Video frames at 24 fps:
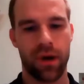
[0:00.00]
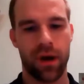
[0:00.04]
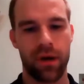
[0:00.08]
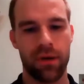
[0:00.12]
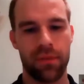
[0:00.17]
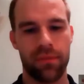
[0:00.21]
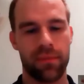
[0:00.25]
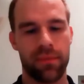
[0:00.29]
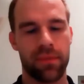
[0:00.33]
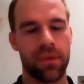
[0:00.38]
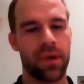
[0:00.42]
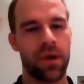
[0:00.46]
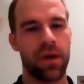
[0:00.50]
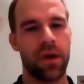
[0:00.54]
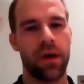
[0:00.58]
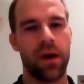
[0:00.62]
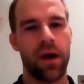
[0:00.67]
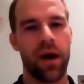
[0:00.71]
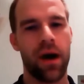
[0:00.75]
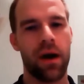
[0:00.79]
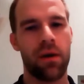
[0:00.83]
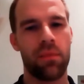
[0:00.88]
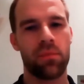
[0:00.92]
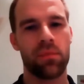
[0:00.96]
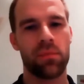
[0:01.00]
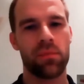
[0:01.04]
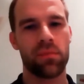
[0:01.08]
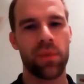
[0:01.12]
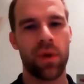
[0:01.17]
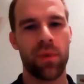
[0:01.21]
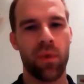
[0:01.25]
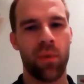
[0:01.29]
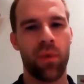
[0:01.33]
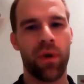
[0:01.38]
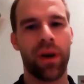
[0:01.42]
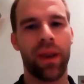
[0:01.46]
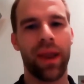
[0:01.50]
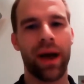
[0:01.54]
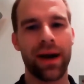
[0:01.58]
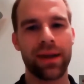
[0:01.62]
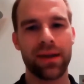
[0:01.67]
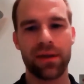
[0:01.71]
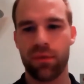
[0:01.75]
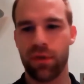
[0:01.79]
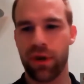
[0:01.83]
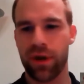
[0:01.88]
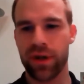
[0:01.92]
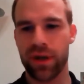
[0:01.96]
Okay. Maybe one
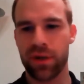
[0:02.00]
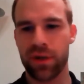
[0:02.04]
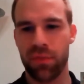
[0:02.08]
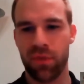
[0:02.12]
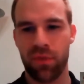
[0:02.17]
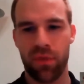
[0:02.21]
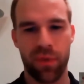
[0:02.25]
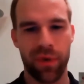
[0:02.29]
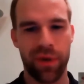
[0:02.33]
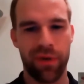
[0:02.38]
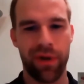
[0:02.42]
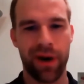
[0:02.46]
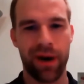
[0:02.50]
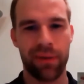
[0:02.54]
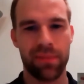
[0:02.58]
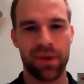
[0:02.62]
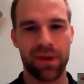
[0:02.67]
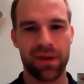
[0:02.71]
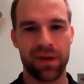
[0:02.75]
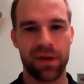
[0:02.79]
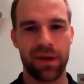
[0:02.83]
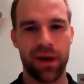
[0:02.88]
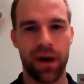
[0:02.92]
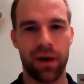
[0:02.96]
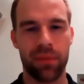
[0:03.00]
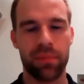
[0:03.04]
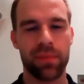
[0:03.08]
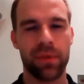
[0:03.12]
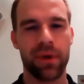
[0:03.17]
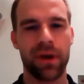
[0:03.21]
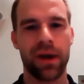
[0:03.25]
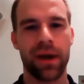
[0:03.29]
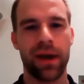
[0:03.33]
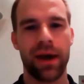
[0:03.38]
last question before we wrap this up.